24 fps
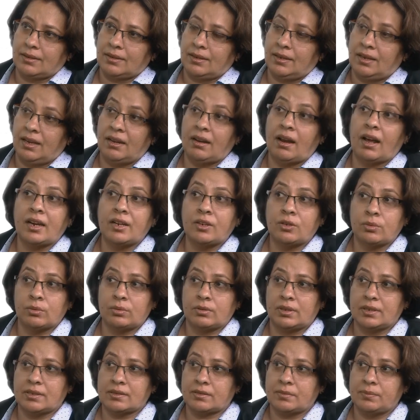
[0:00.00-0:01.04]
Can I do
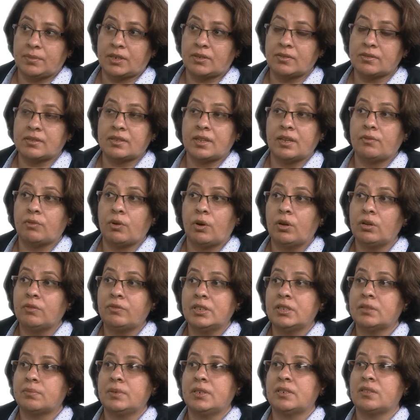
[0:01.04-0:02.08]
this? Because they've
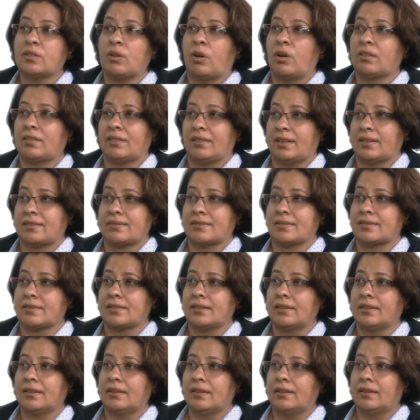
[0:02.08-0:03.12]
always been taught that
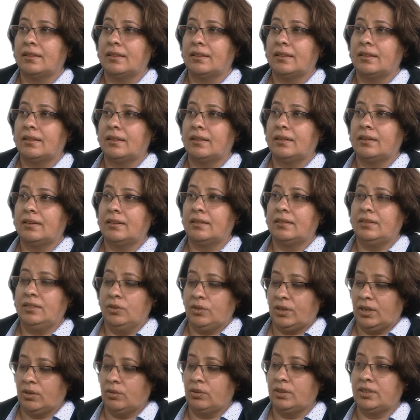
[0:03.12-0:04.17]
you
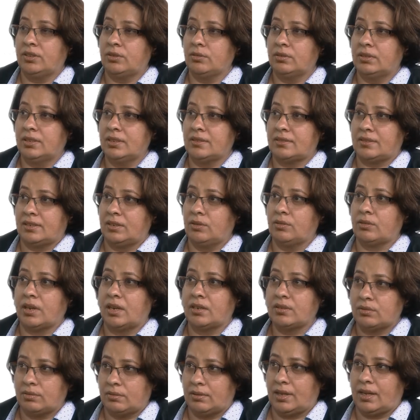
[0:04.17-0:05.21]
can only do this and you
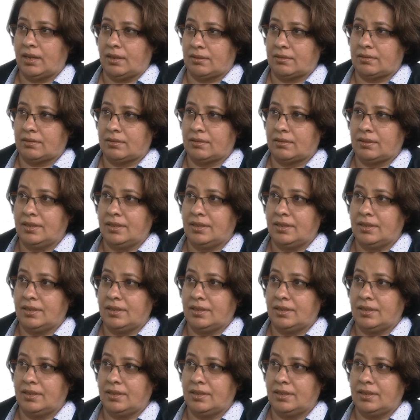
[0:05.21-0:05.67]
can't do that.